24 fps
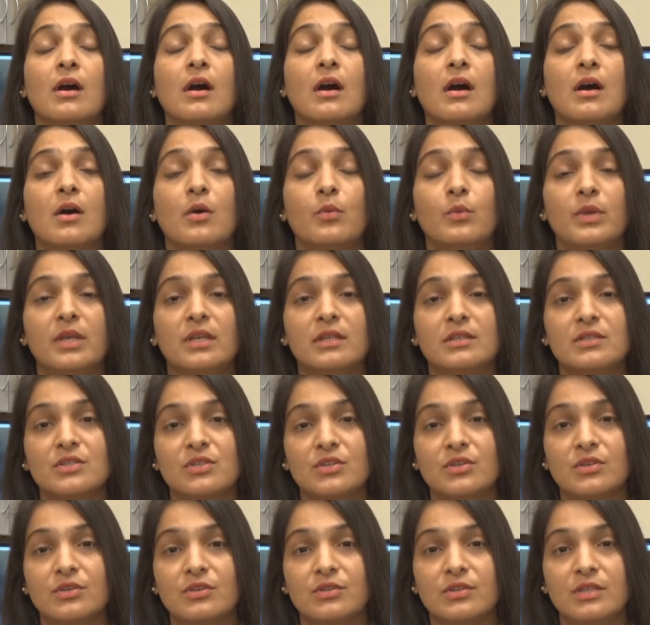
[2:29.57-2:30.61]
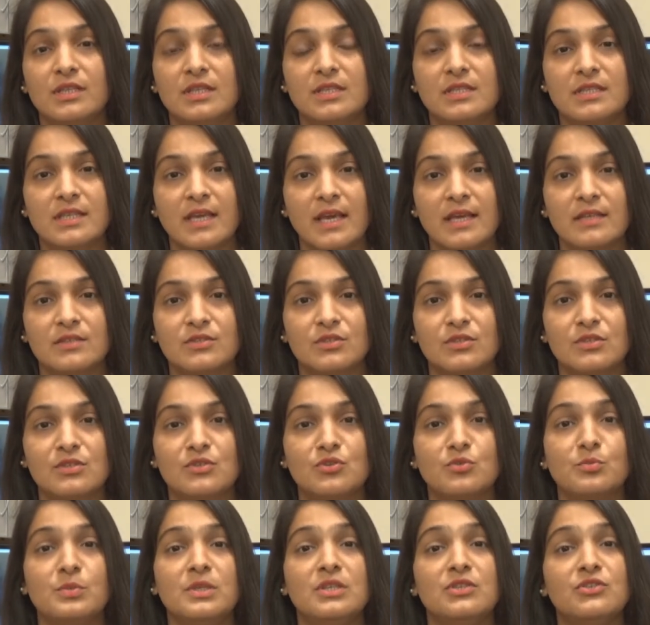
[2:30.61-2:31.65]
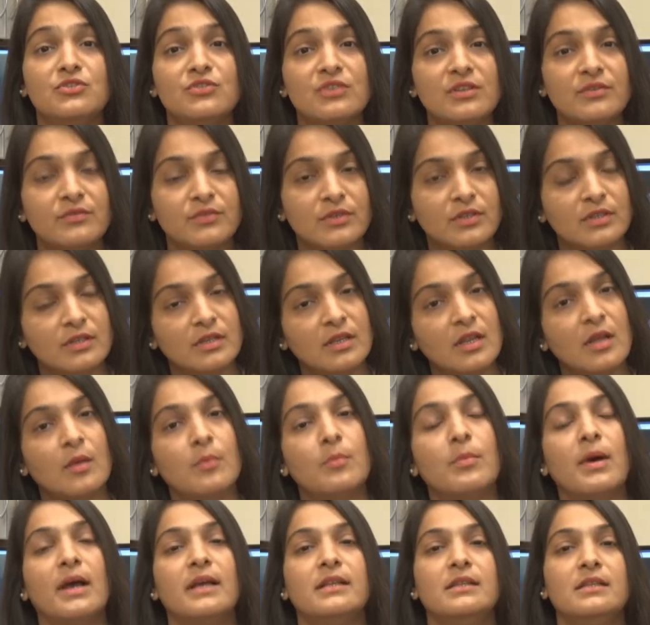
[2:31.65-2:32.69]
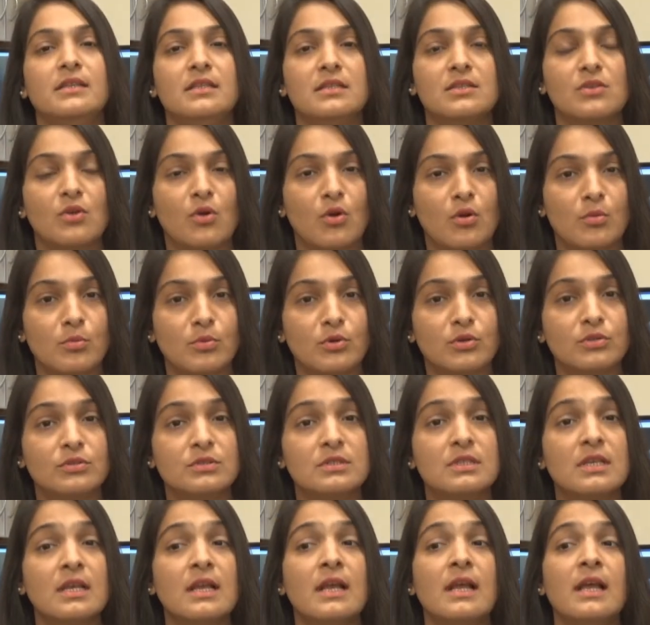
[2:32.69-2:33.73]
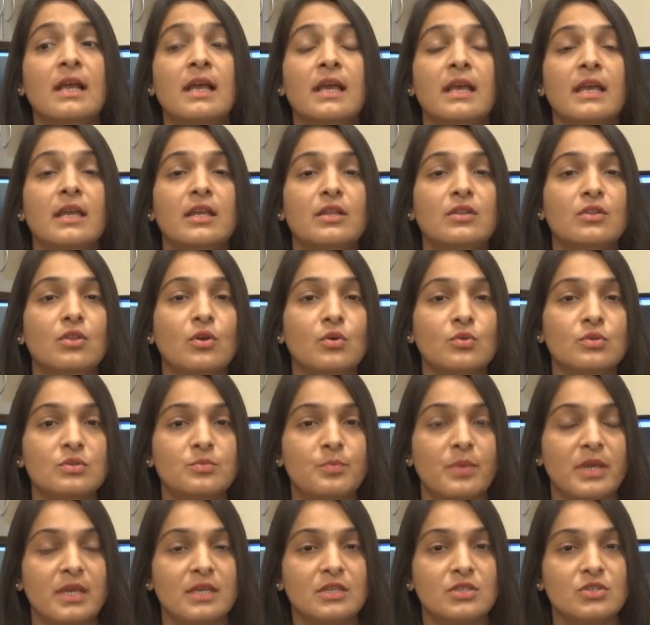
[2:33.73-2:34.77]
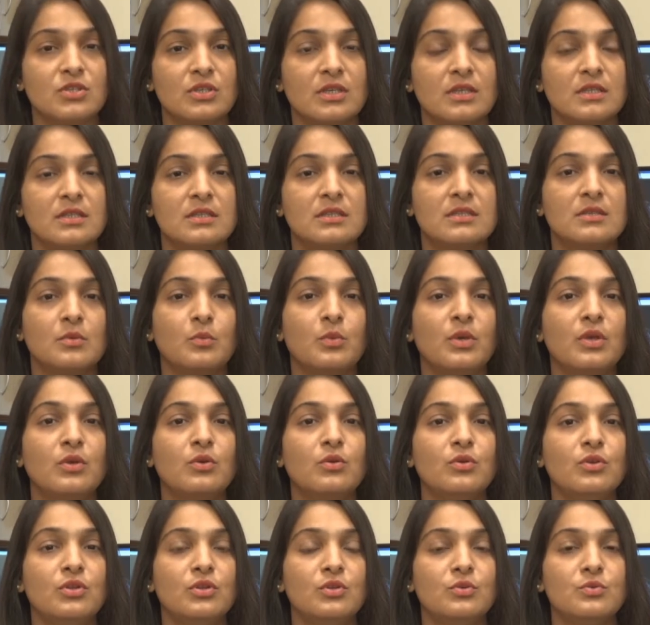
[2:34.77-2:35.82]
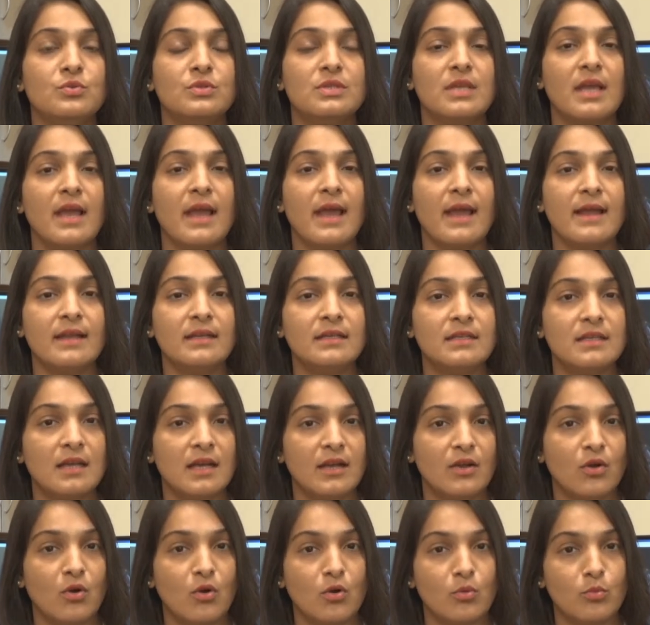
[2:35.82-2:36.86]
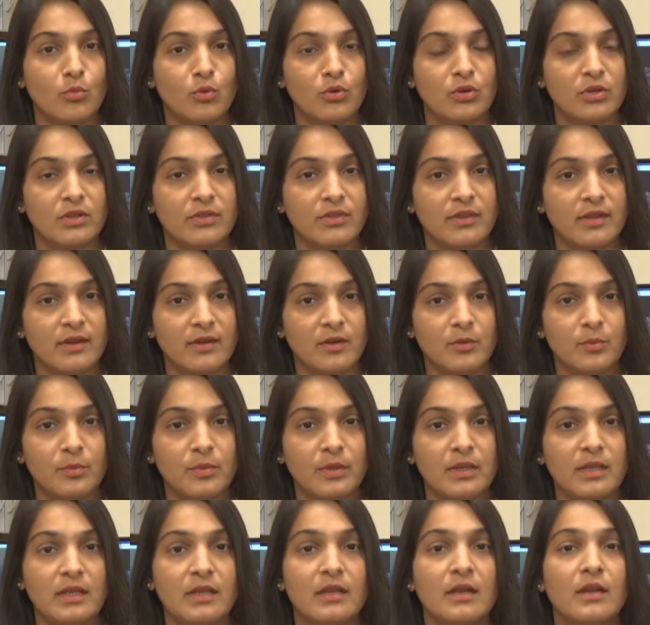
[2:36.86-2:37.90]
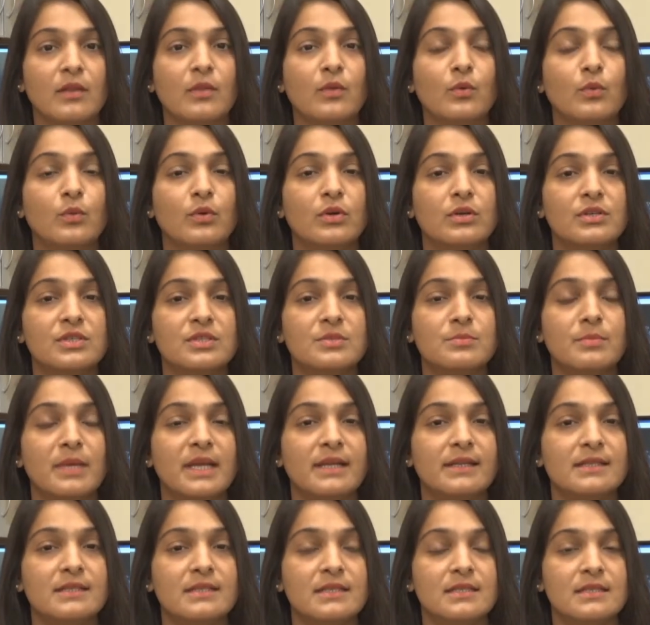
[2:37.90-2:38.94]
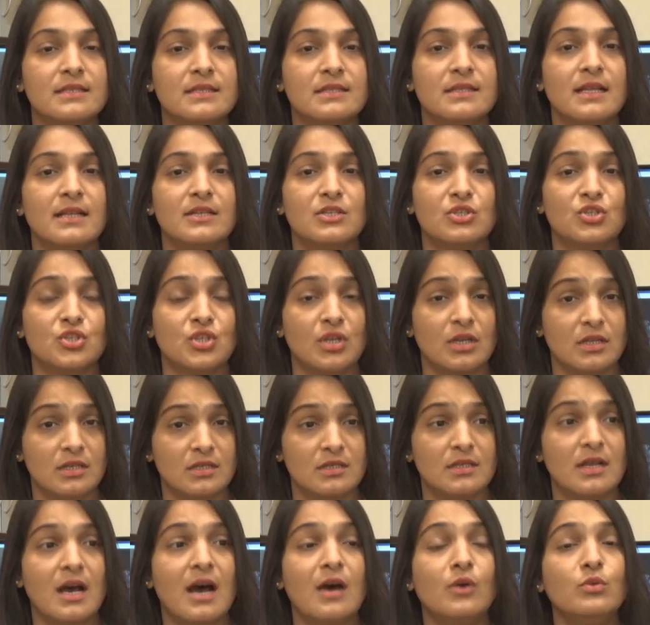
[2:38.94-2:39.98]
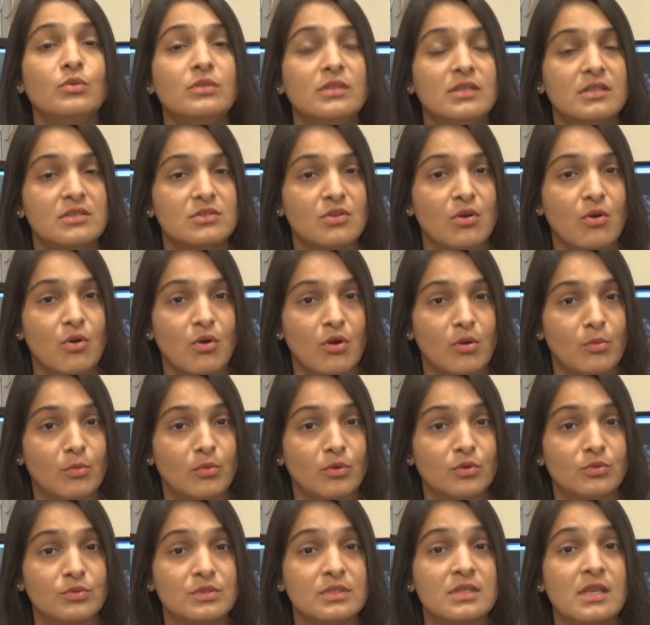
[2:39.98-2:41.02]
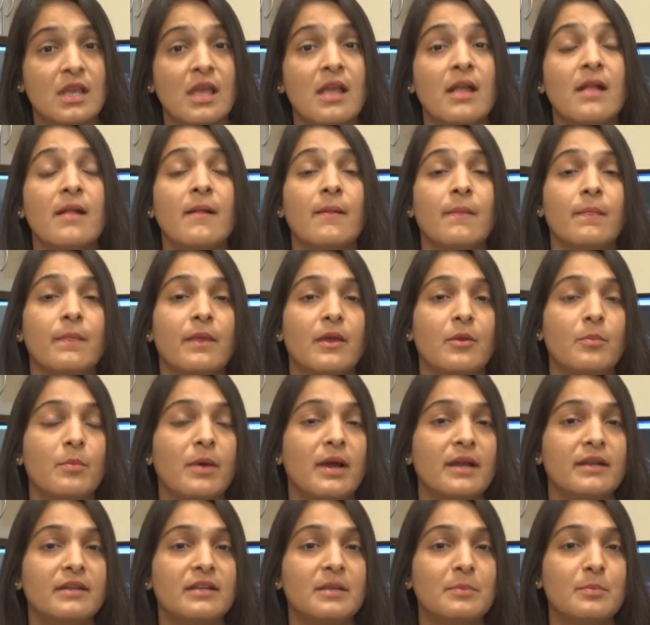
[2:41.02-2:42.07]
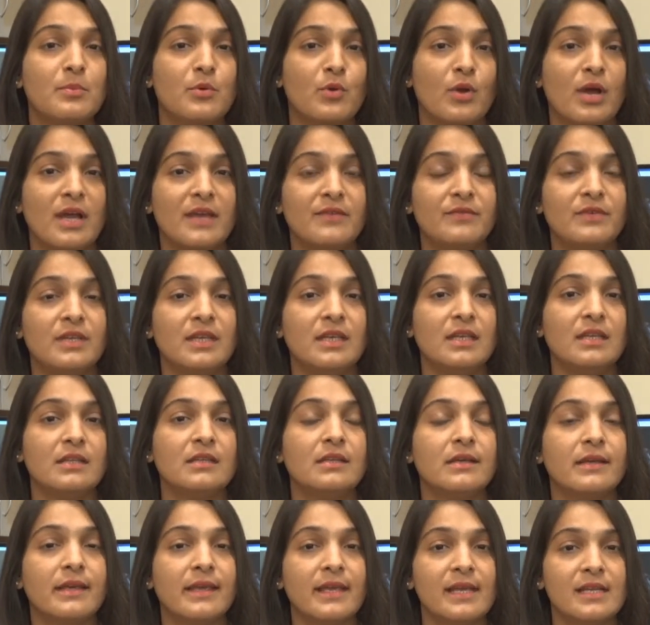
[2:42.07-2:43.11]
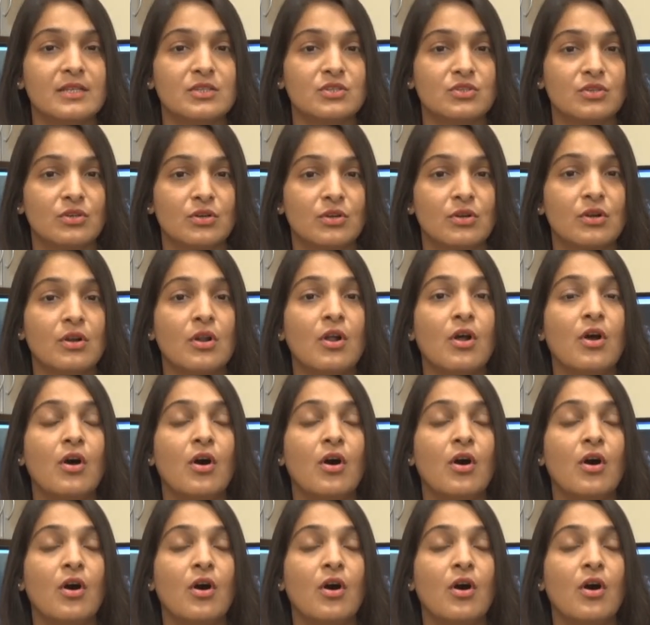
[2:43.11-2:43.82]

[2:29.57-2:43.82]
uh, we consider these cancers to be driven by these hormones. In those patients, we could use anti-hormonal therapy, in other words, medicines that shut down these hormones, thereby depriving the cancer